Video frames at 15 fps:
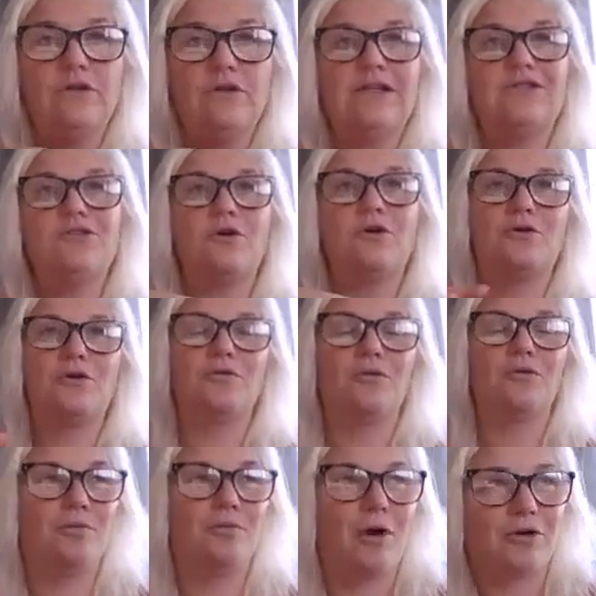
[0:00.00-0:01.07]
there's no
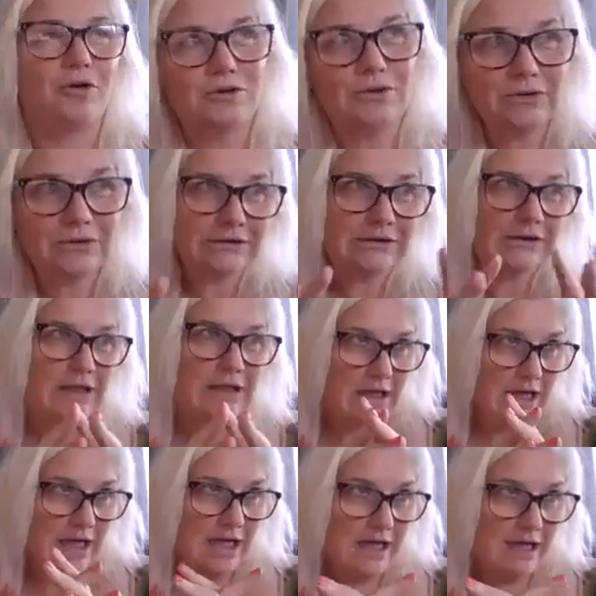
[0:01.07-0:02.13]
guru model.
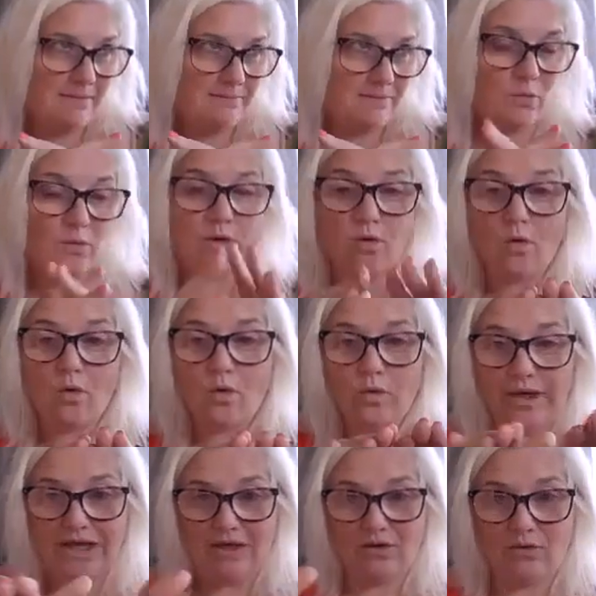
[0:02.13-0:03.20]
We're
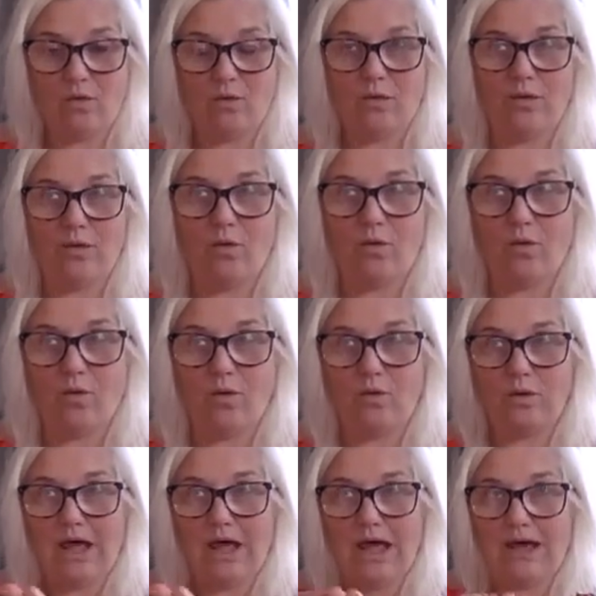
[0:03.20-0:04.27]
all equal. We're
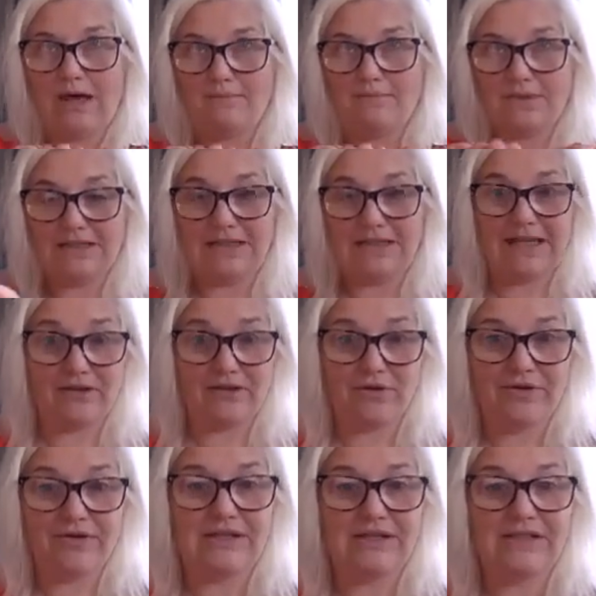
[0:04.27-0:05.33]
all
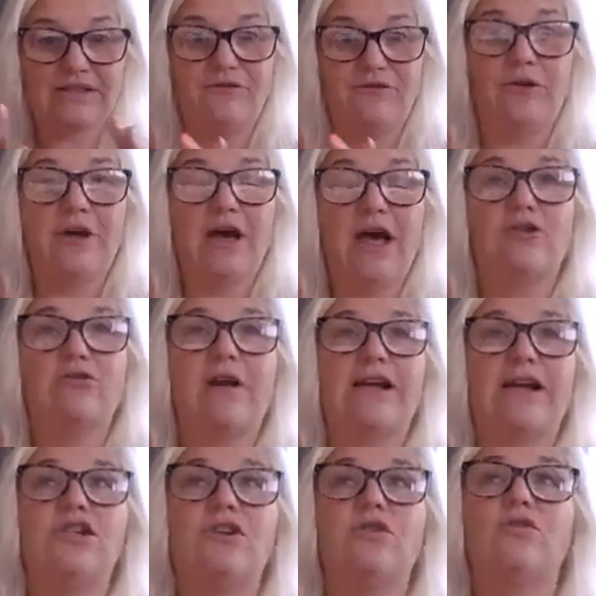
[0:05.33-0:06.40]
together in this for a
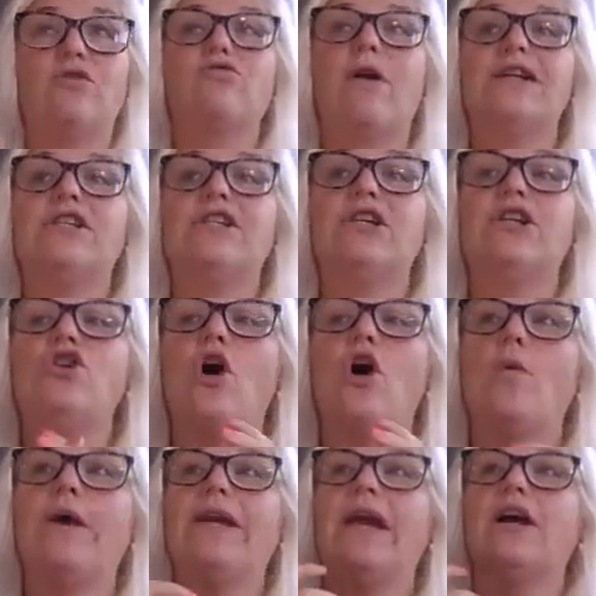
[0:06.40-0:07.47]
greater
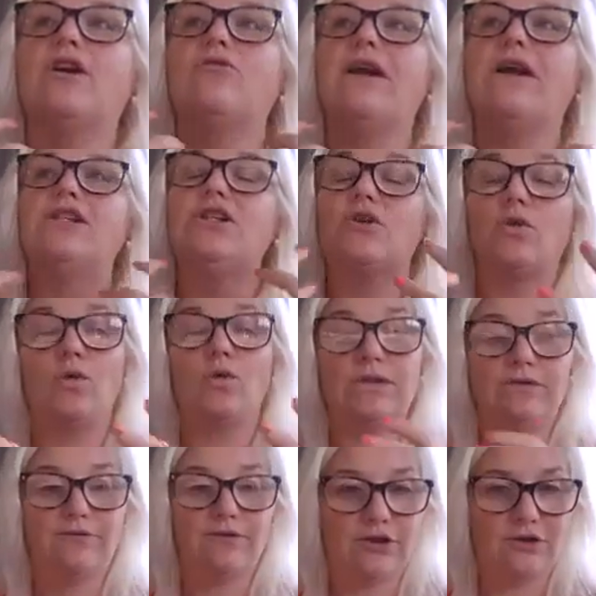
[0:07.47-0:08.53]
knowing, a greater
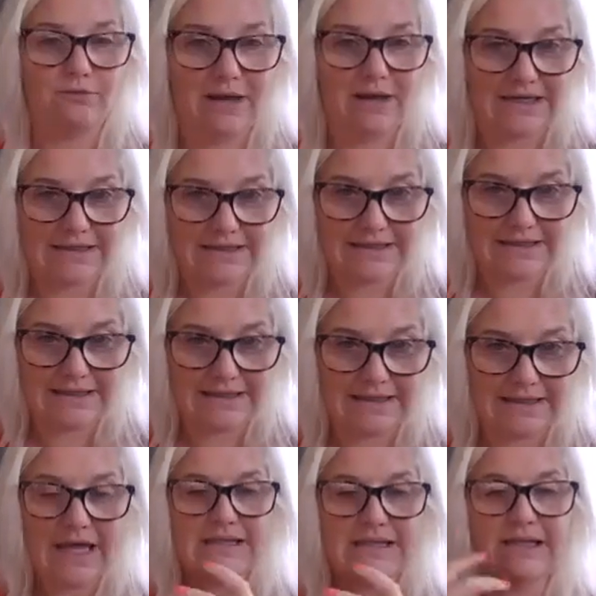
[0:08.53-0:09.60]
cause for
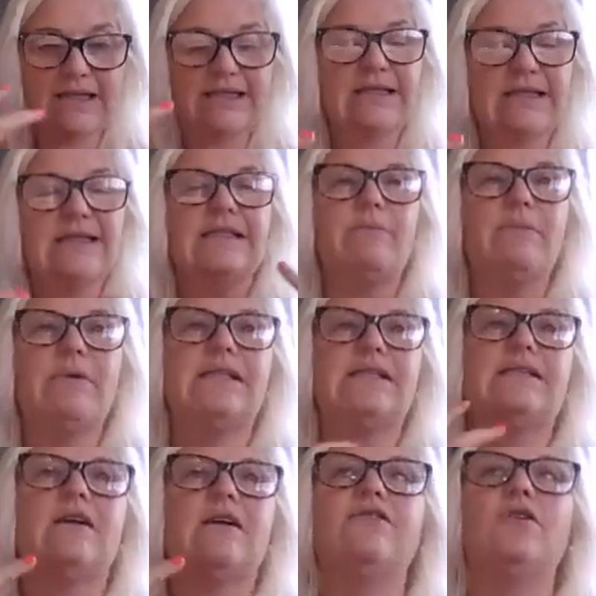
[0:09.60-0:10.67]
humanity. So this is some of
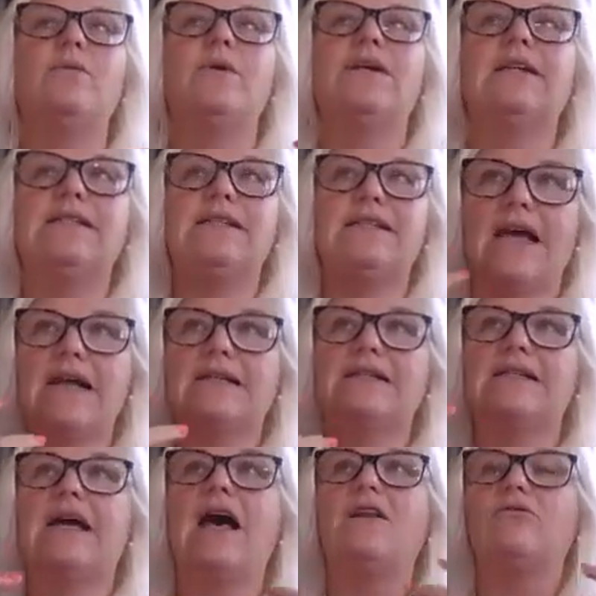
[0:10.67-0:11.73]
the stuff that we're going to
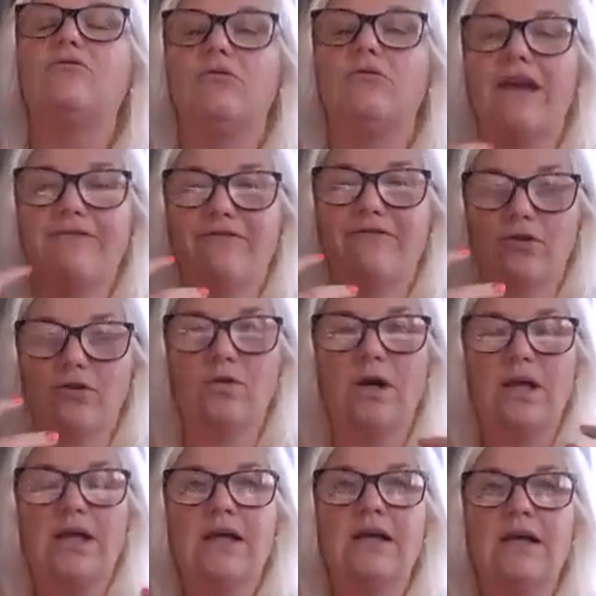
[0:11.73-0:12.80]
start to
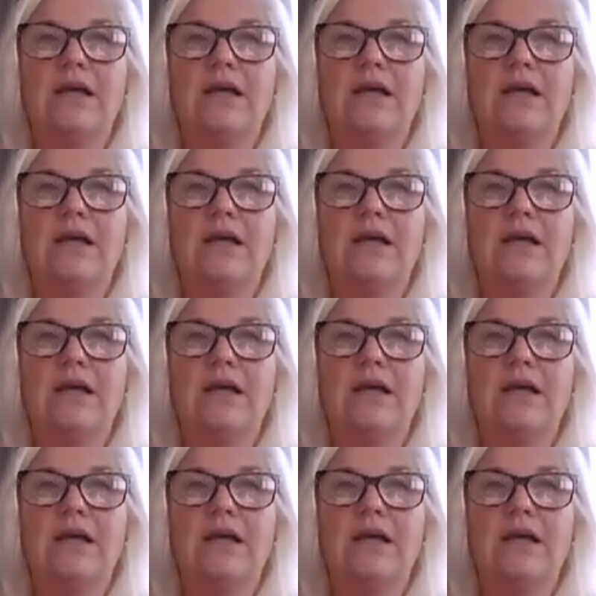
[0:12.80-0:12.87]
unravel